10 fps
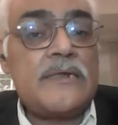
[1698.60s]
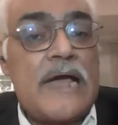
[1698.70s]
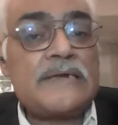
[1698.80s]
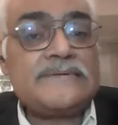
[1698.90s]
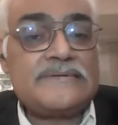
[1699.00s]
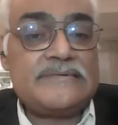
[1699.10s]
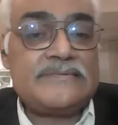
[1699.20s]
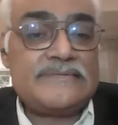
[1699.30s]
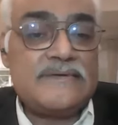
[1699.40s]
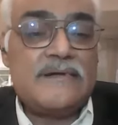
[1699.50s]
Our
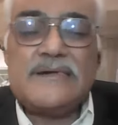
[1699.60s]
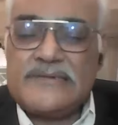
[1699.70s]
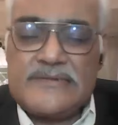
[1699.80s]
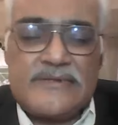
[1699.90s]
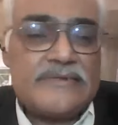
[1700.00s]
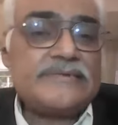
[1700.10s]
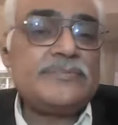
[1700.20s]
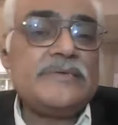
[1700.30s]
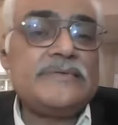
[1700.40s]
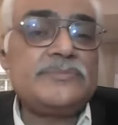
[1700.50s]
actions really
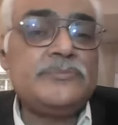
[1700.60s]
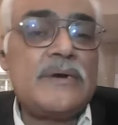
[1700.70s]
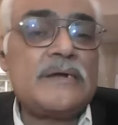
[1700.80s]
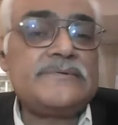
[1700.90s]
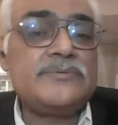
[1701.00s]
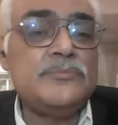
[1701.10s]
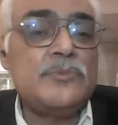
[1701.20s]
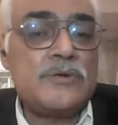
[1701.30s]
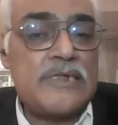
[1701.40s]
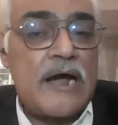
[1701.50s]
speaks much
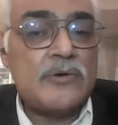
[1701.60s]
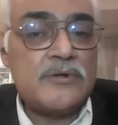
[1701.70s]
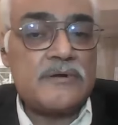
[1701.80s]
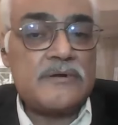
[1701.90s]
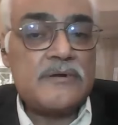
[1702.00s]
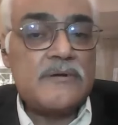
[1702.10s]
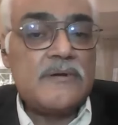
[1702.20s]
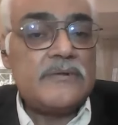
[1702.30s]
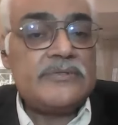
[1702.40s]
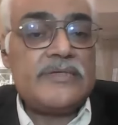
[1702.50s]
more louder
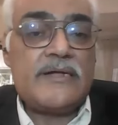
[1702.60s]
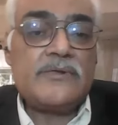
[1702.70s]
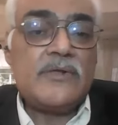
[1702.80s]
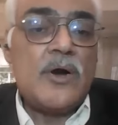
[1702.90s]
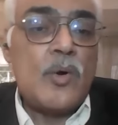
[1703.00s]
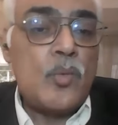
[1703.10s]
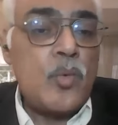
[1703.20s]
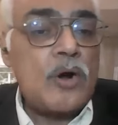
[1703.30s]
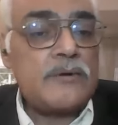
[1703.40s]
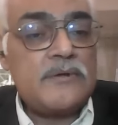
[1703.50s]
than
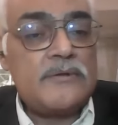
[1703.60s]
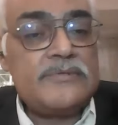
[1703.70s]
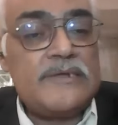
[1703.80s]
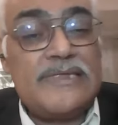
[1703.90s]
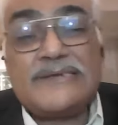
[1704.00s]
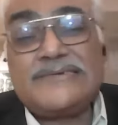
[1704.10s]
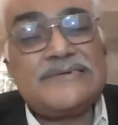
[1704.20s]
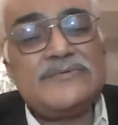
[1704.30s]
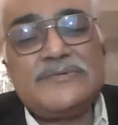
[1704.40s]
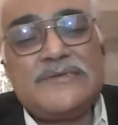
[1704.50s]
what the
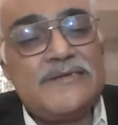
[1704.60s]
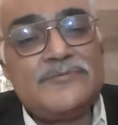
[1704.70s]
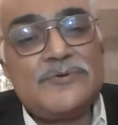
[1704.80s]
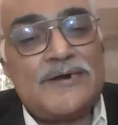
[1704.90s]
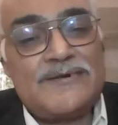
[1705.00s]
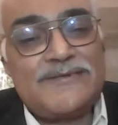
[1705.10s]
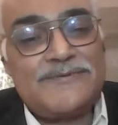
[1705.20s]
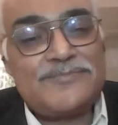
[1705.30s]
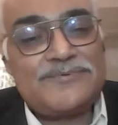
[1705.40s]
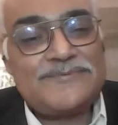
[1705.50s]
lectures we give to our
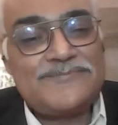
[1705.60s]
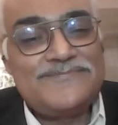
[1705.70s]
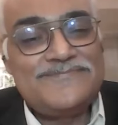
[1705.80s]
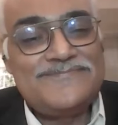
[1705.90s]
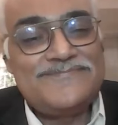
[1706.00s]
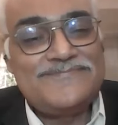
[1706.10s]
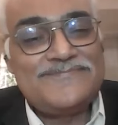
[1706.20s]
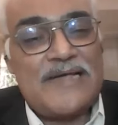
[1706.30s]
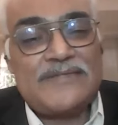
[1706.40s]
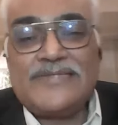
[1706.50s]
team,
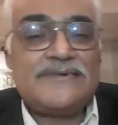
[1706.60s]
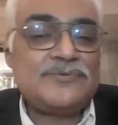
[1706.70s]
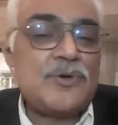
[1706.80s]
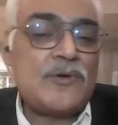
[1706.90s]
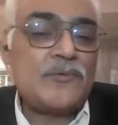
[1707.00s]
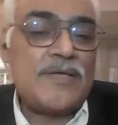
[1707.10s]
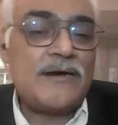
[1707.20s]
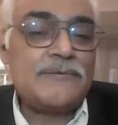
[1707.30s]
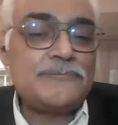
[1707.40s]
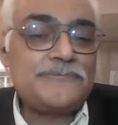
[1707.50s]
and that is where we
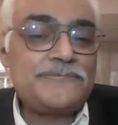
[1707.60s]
